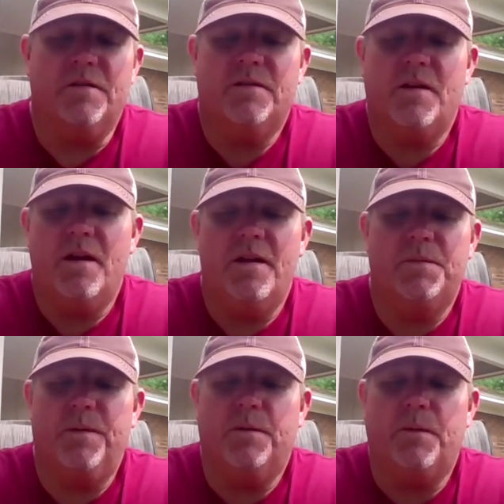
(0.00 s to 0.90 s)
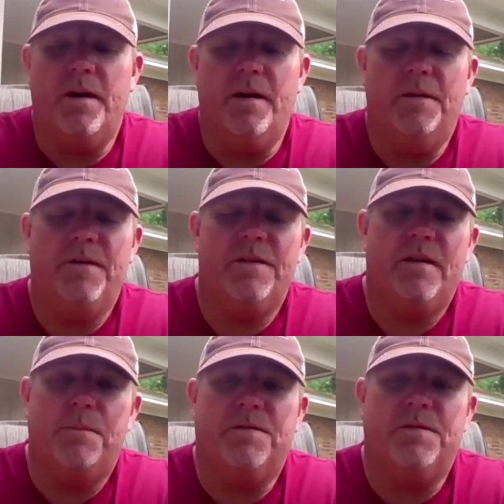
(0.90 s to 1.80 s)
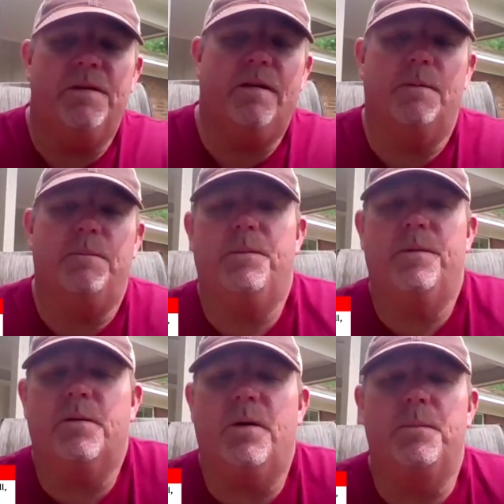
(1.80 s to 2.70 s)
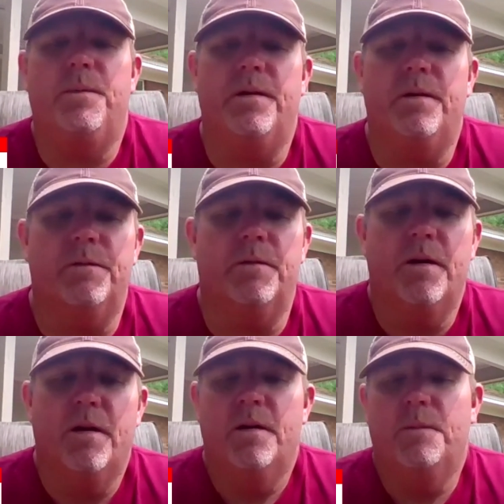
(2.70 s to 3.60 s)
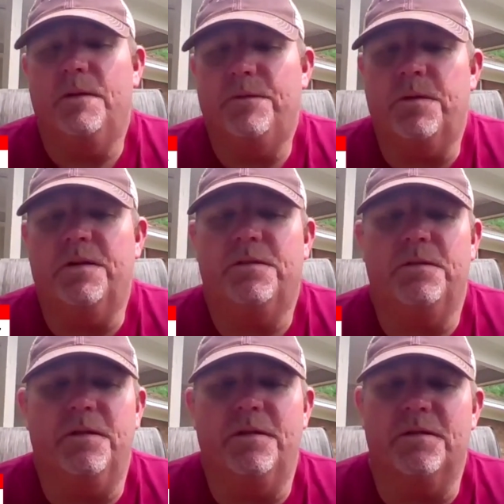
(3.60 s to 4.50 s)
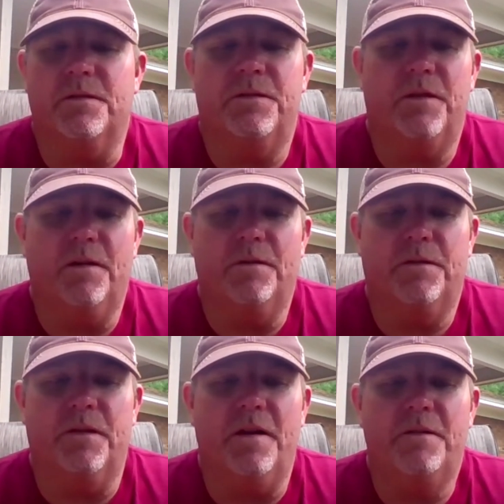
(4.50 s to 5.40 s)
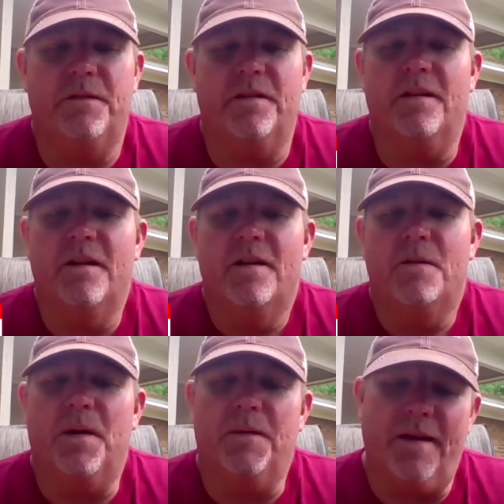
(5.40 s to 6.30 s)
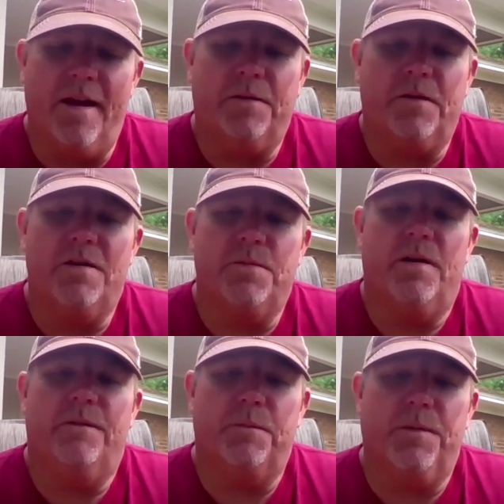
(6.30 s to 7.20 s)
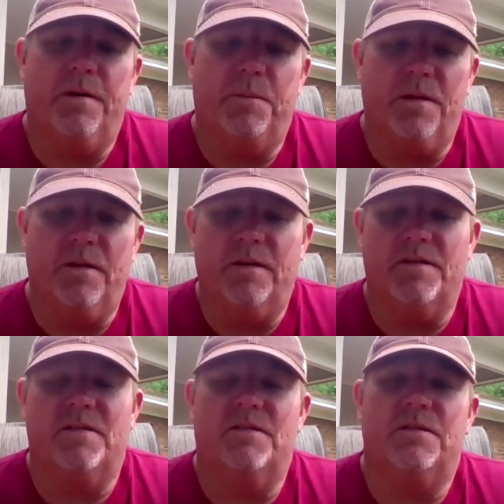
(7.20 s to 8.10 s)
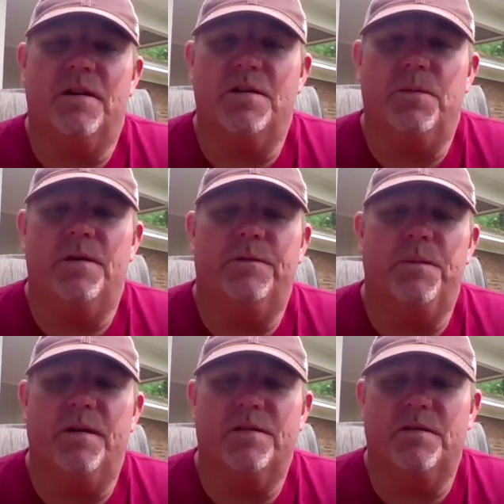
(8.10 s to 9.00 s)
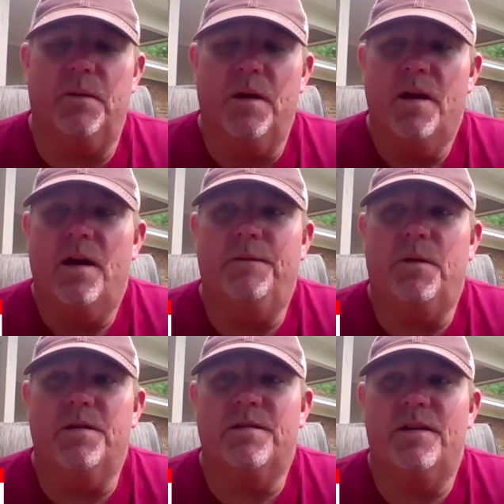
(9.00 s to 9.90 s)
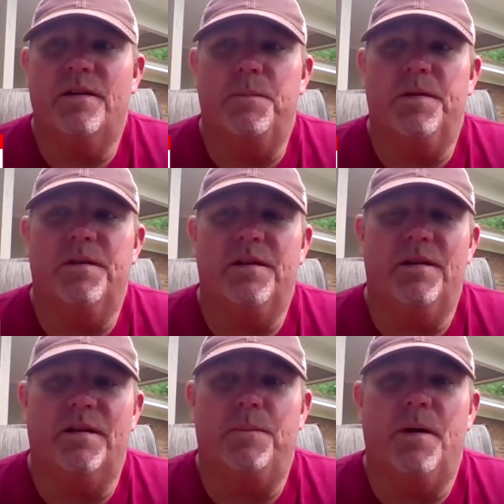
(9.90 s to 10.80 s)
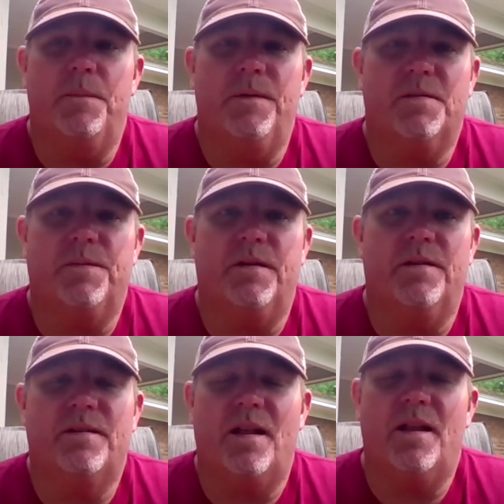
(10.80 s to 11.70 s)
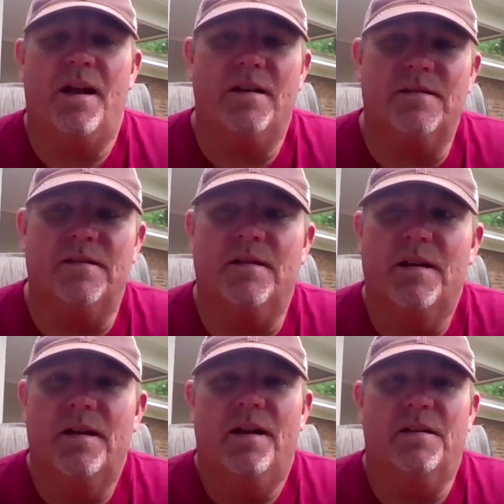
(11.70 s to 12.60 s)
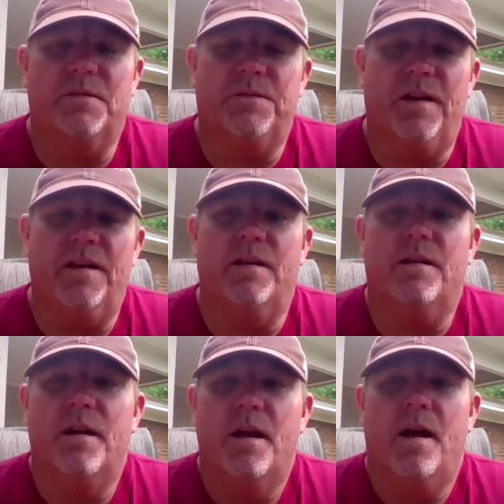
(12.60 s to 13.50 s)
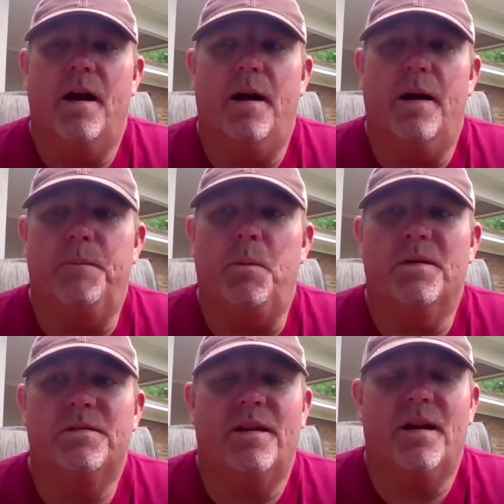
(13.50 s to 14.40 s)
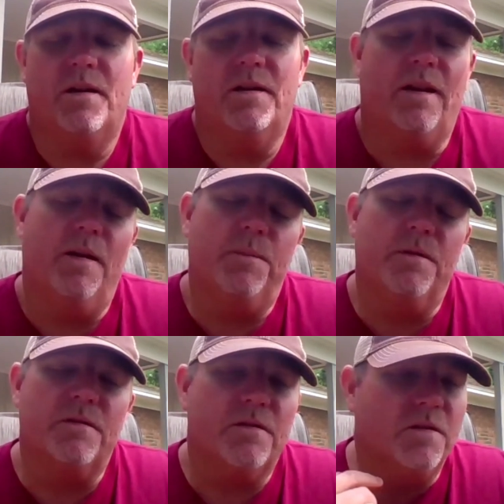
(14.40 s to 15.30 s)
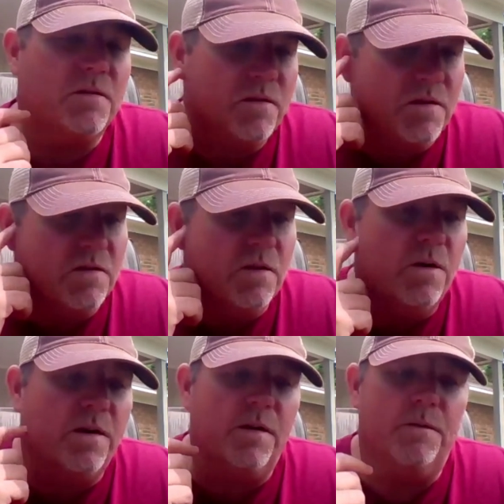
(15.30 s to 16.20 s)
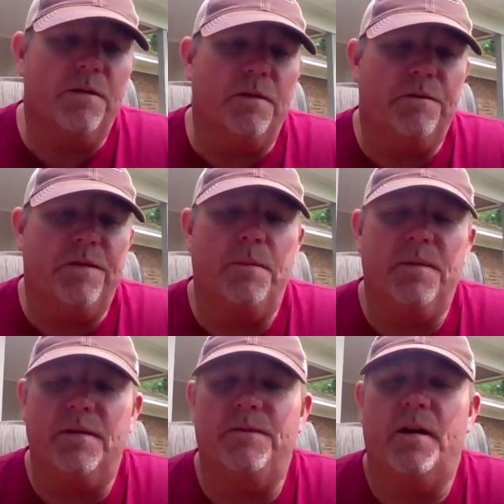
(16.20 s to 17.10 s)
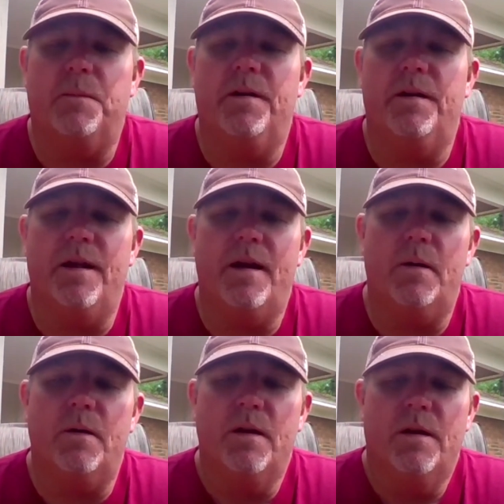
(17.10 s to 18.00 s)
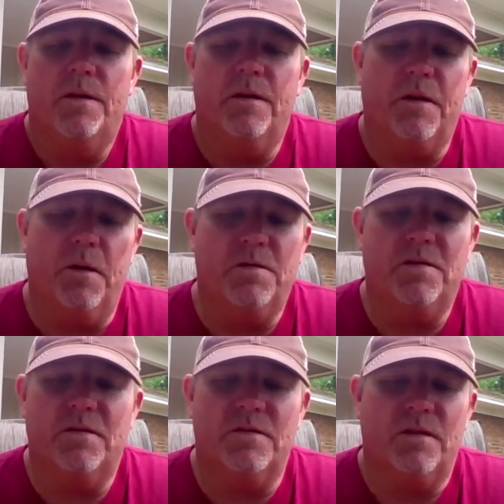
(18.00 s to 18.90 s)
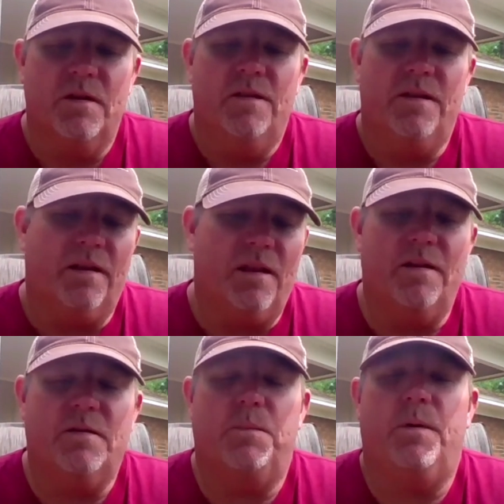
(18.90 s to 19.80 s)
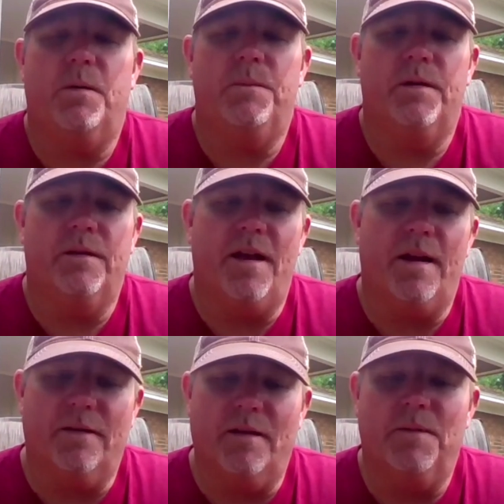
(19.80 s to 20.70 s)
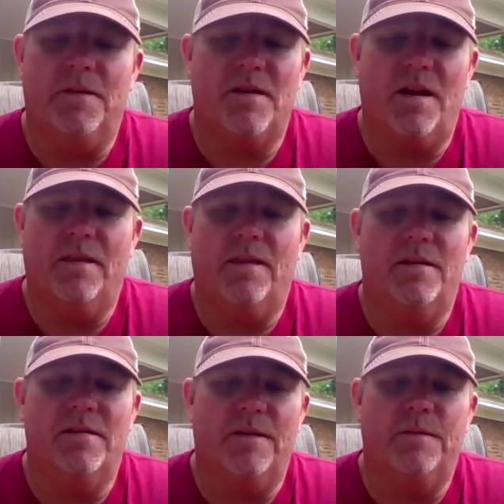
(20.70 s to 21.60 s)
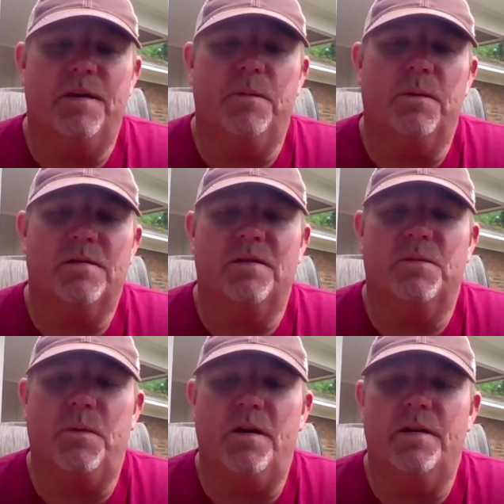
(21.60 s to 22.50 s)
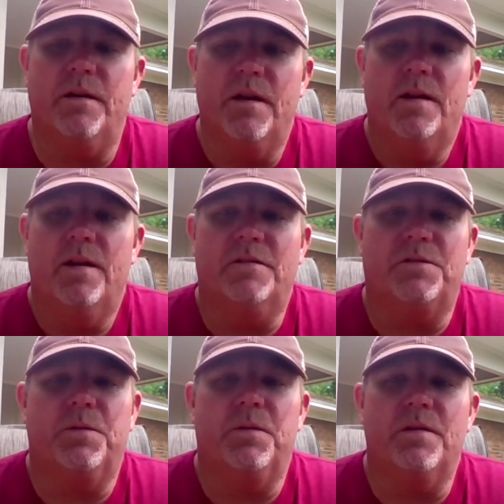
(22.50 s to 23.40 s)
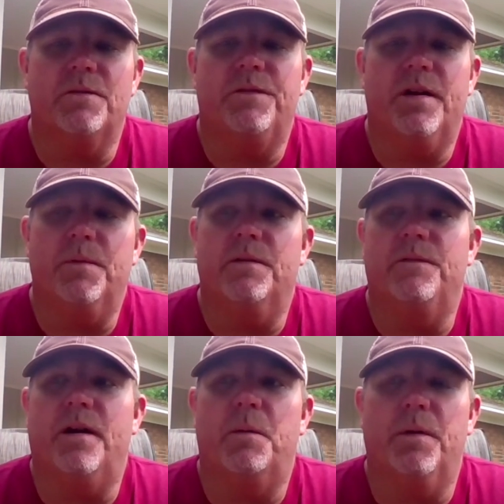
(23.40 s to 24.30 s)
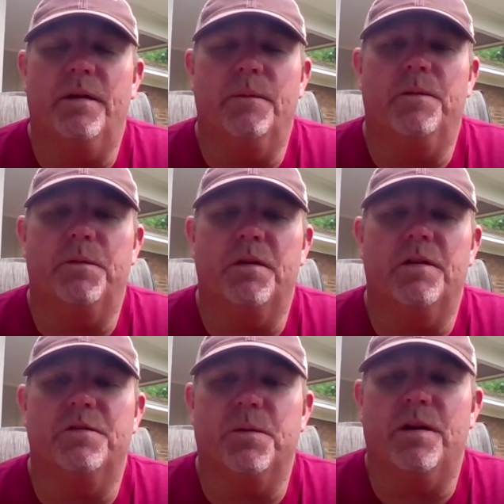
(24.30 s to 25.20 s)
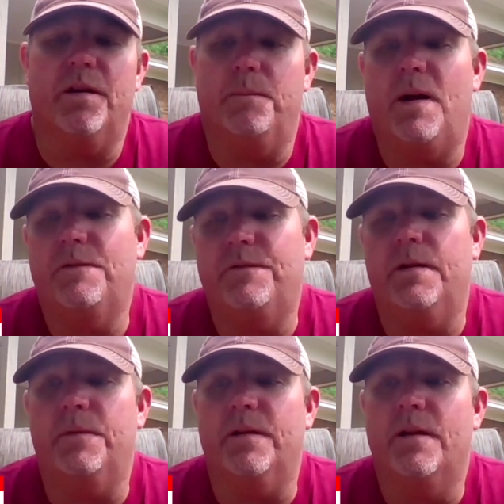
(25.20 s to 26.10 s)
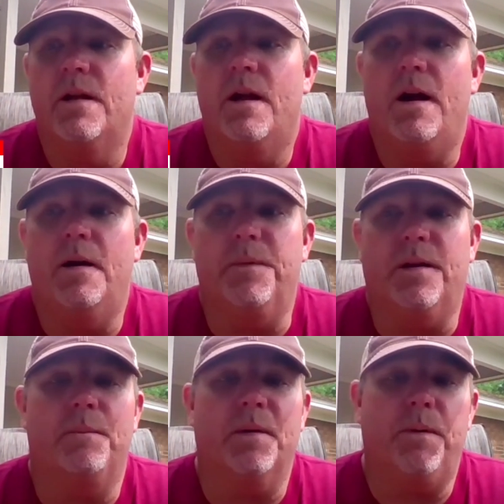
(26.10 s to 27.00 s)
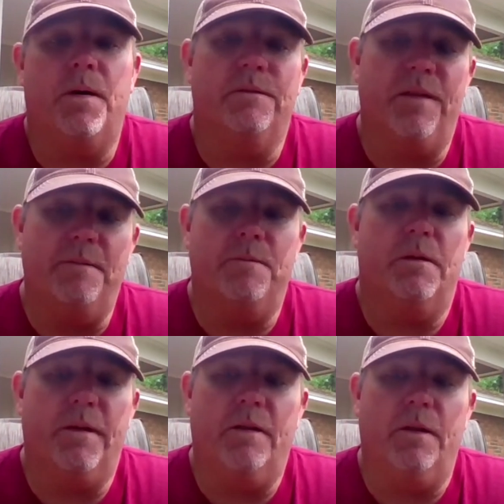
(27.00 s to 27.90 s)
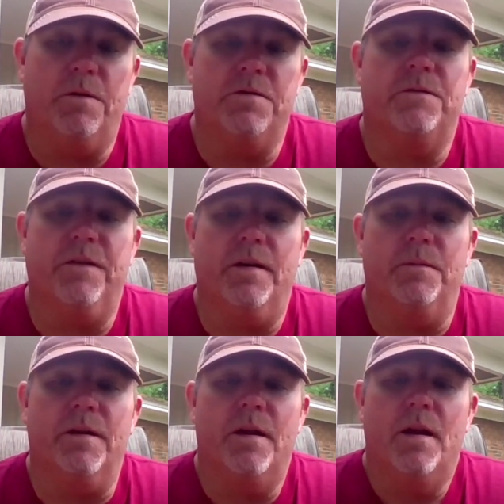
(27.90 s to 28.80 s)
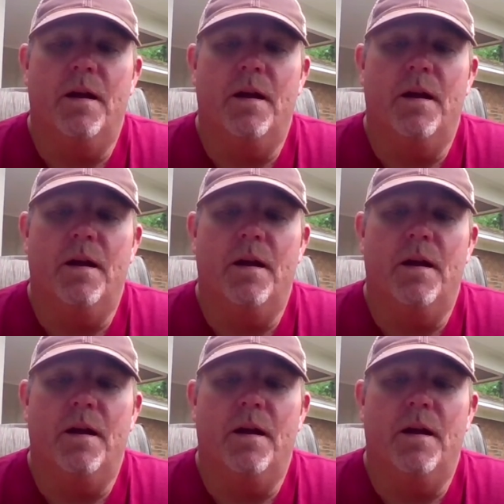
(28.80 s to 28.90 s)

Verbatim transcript: It's uh, it's been great. I've had the opportunity to come up here quite a bit over my 42 years of of life, and my dad graduated from here. My youngest sister graduated from here. So I've always had the ability to come up and experience Tallahassee as a fan. Um, but once I got on campus, just just learning of the family environment and how the coaches, the athletic department, the academic side of things, how everybody works as one, and it's truly is a family environment, and we've really enjoyed it. My family um, becoming part of that that larger family.